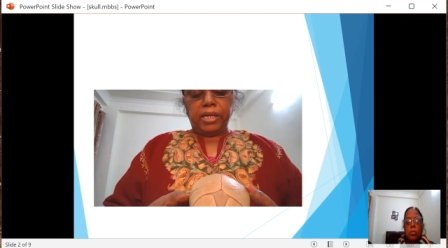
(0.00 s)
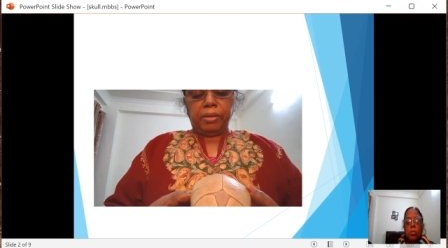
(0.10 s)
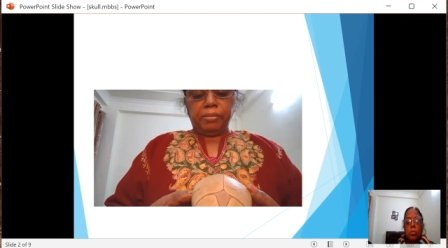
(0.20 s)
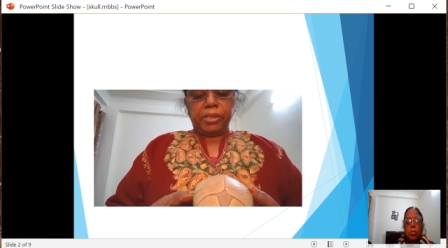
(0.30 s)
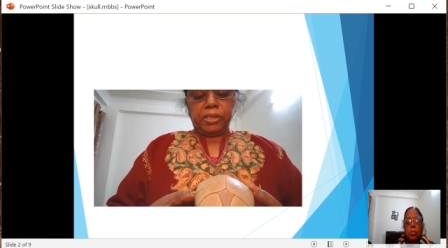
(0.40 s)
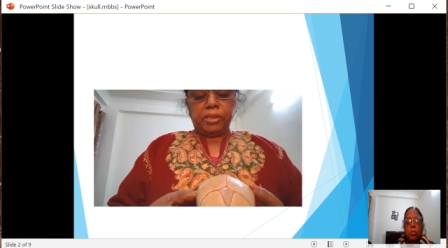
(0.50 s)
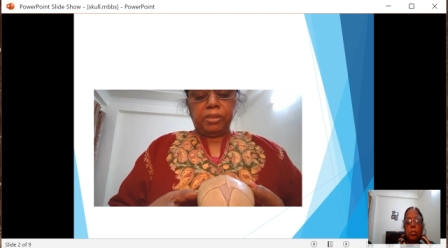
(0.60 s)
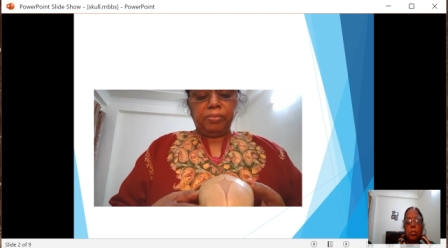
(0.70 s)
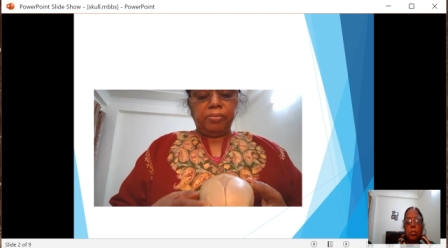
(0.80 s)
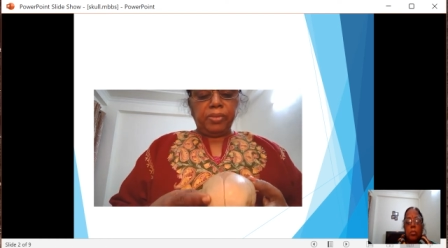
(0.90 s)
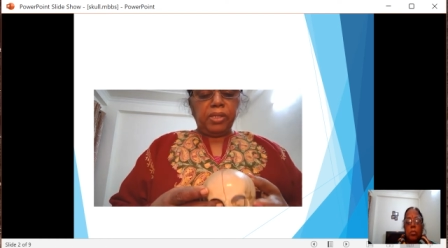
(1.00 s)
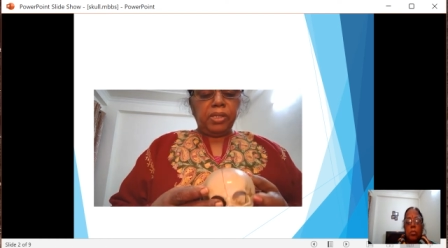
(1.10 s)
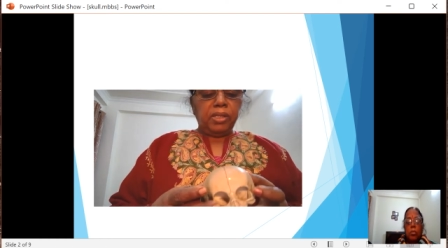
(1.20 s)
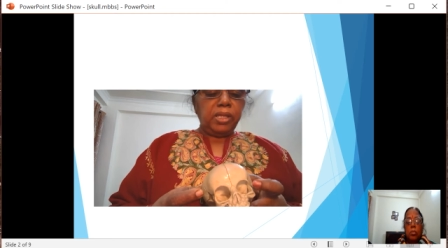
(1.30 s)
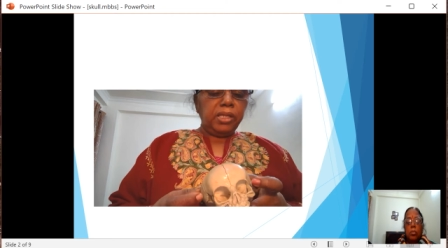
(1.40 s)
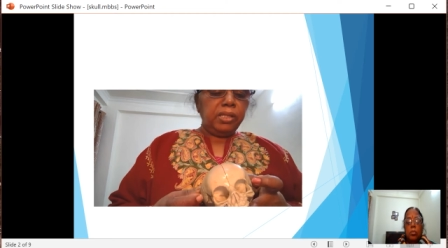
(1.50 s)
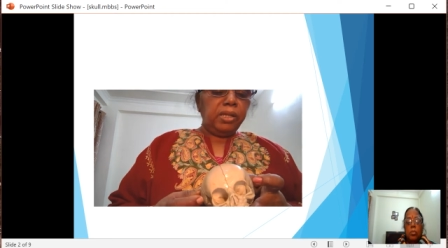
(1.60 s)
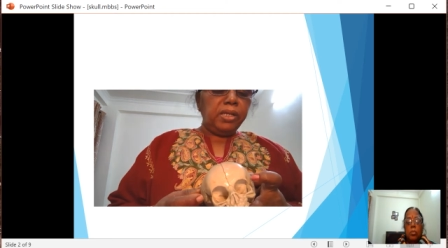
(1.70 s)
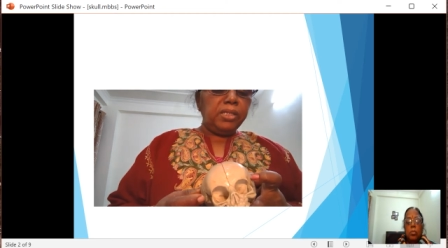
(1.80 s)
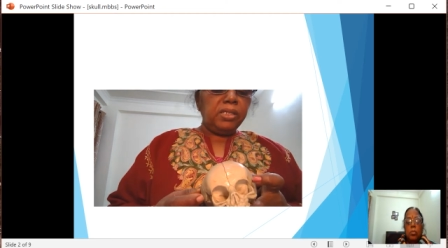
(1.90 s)
diameter, then
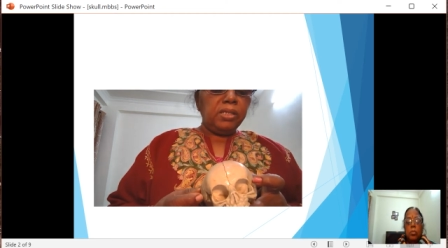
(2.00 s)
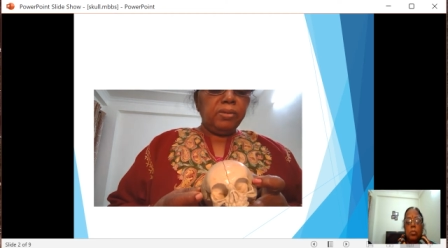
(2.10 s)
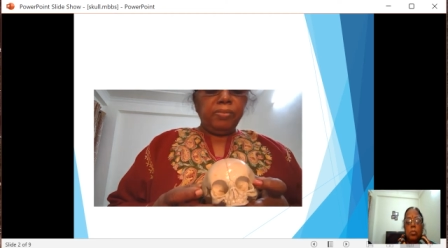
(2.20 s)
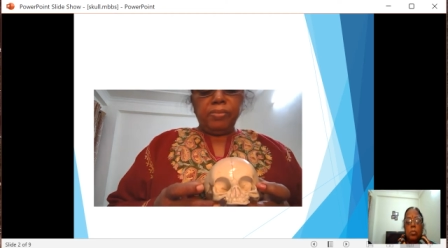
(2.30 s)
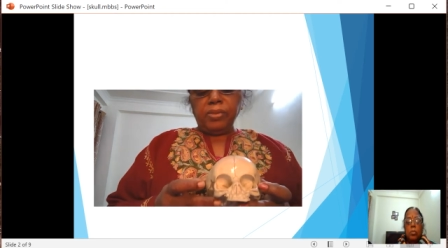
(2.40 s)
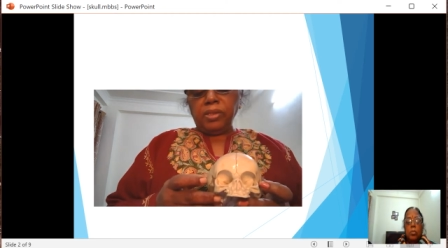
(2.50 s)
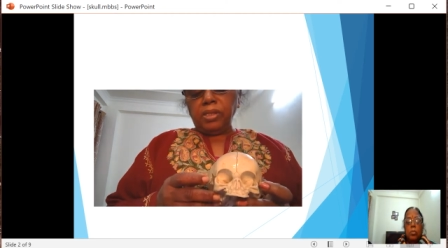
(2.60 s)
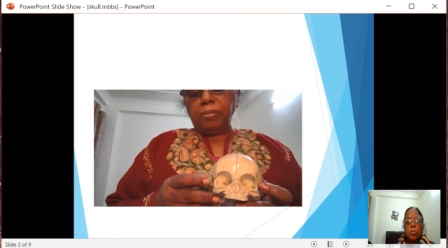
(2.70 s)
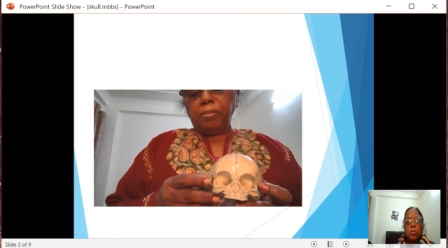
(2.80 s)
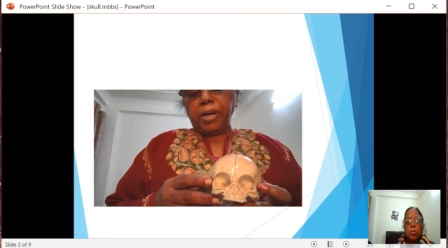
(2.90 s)
there is the